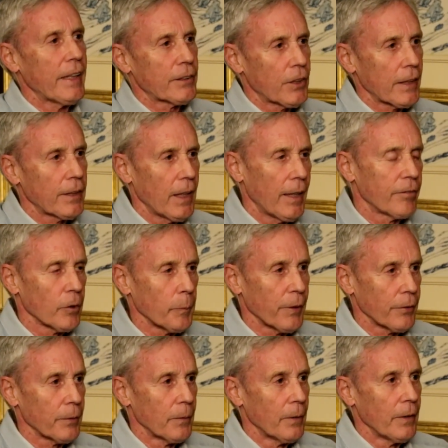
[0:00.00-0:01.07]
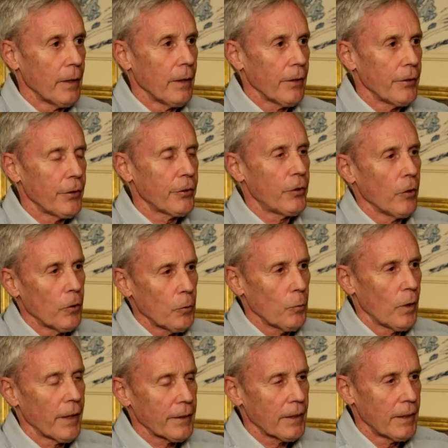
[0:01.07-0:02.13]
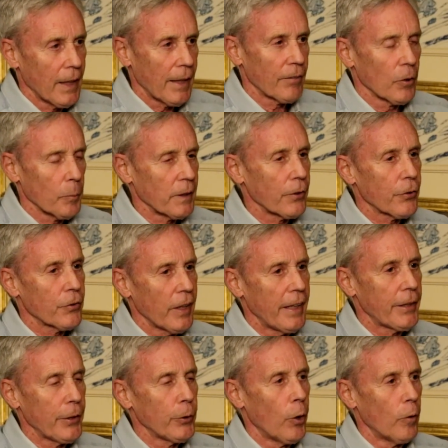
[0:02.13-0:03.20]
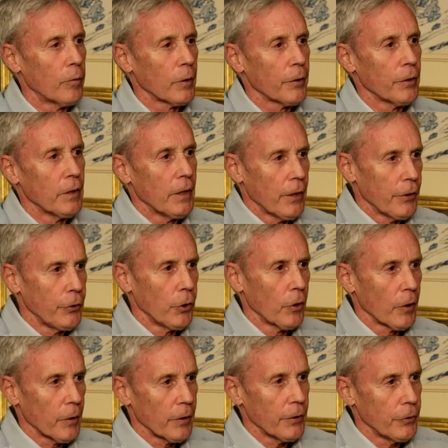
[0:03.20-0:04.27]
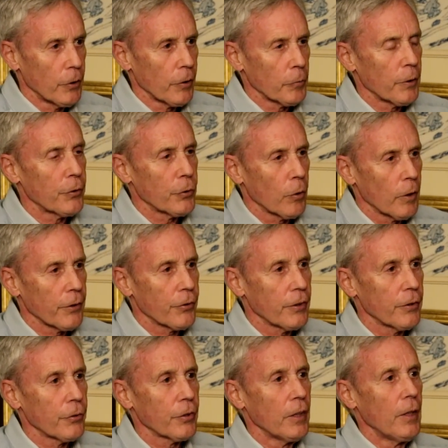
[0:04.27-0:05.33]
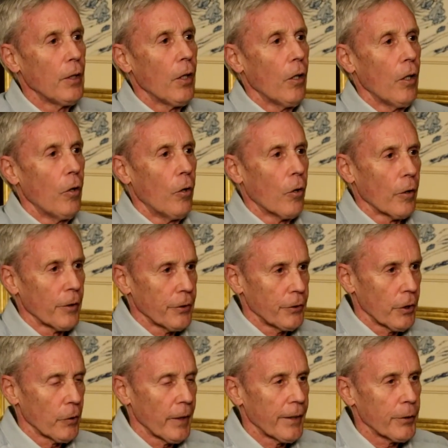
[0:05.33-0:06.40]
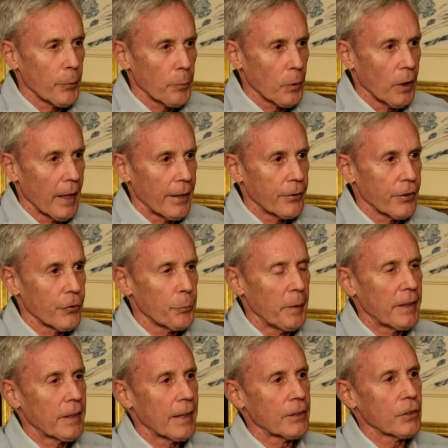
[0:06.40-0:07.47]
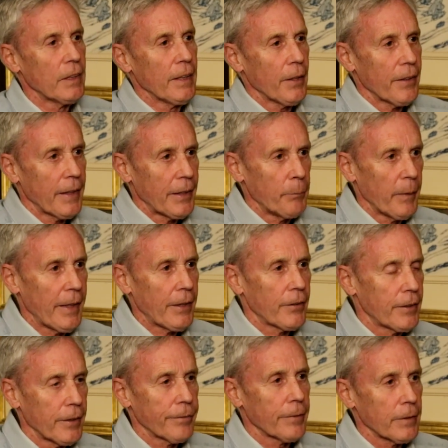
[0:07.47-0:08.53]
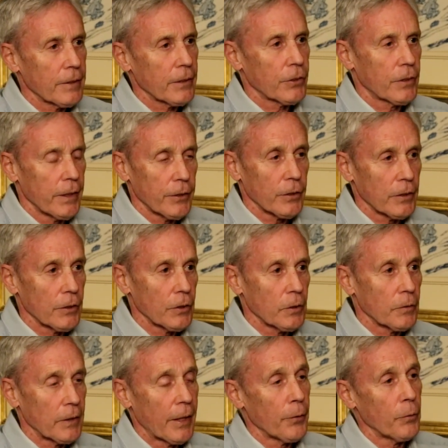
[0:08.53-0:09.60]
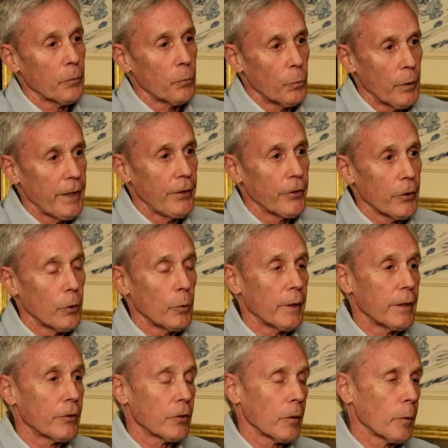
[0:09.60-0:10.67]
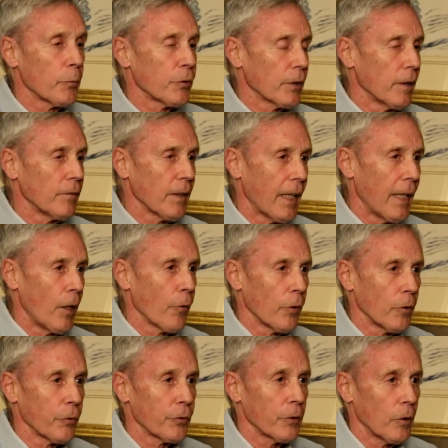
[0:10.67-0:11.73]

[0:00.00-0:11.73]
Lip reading: it's a government. You don't want governments taking over your resources or your enterprises, because they make different decisions than we do in terms of how those